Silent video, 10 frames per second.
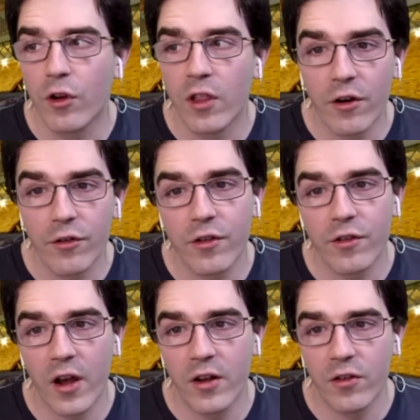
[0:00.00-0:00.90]
For letters
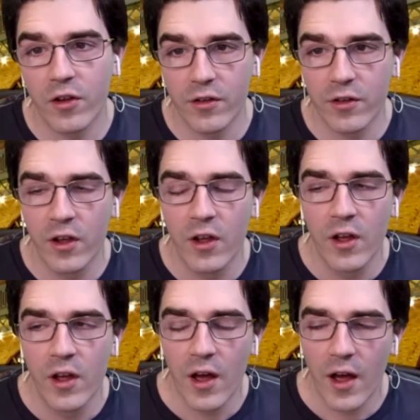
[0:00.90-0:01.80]
and sciences
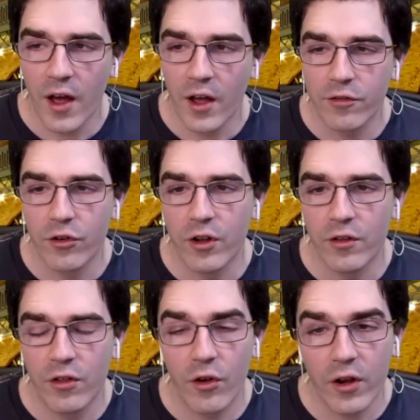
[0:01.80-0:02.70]
uh,
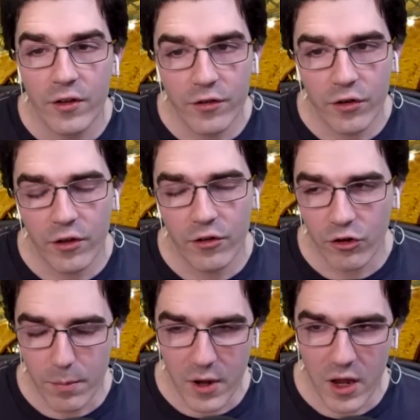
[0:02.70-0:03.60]
students, there is still this
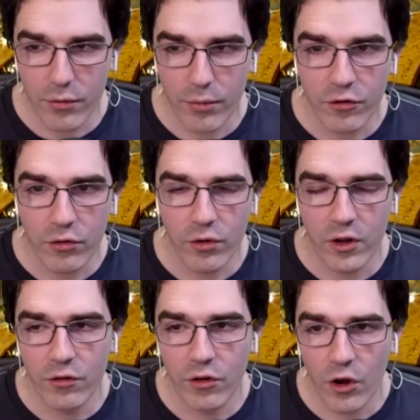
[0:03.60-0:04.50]
GPA
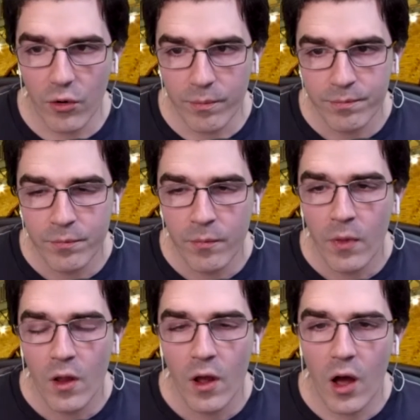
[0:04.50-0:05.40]
threshold. And so
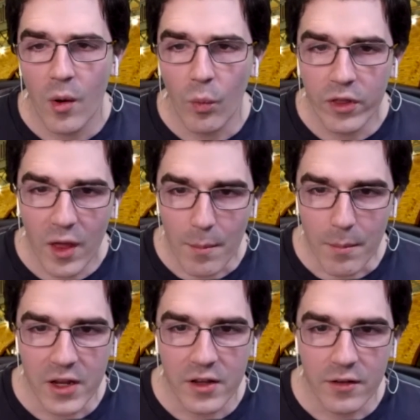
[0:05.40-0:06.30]
um, what that
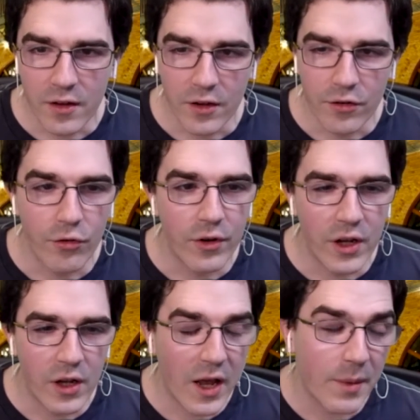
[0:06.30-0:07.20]
means is you
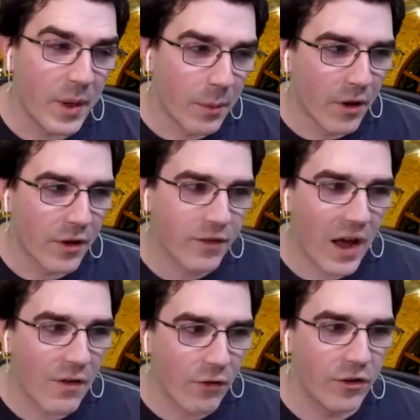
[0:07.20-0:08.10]
need a B plus
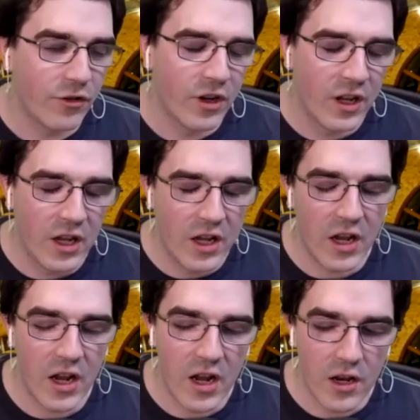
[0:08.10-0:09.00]
average
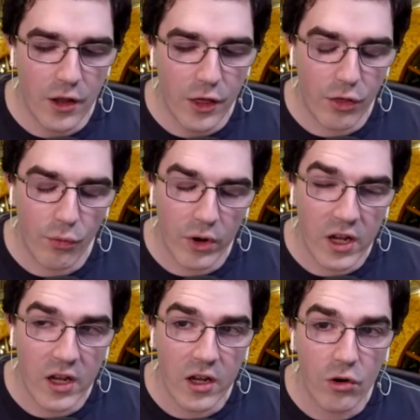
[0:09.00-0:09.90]
in
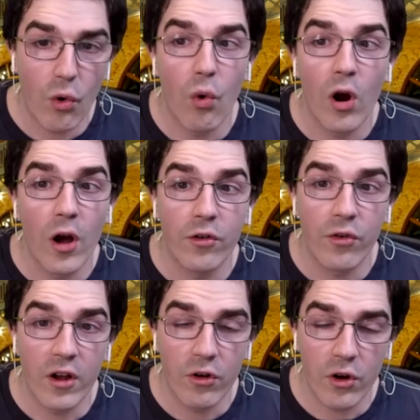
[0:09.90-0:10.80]
three core
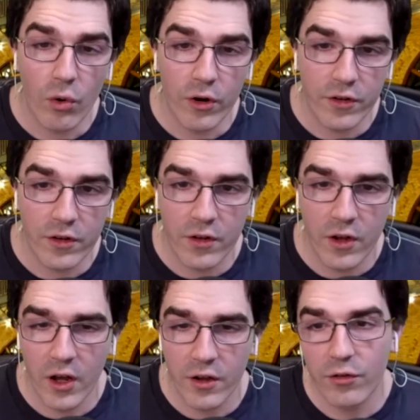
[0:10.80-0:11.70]
undergraduate courses.
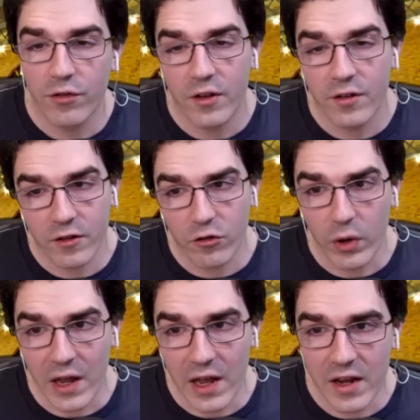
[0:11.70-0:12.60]
Uh, so
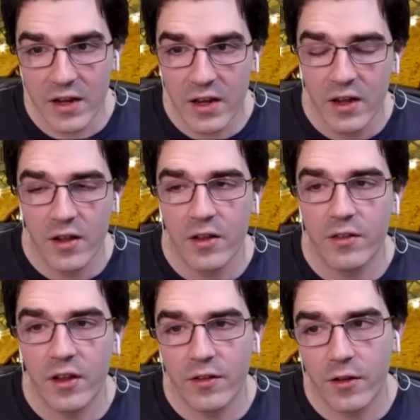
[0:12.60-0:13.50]
CS61A,
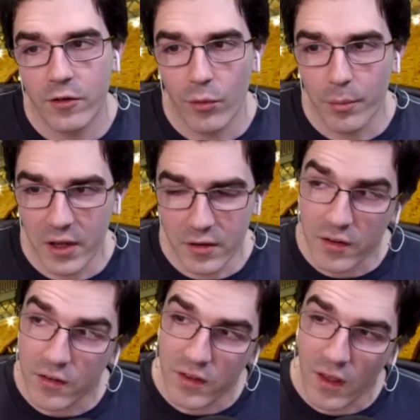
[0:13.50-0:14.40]
CS61B, and
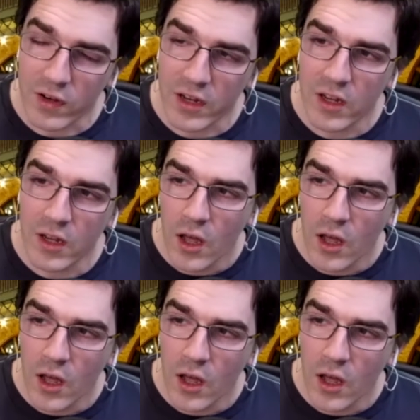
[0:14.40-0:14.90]
CS70.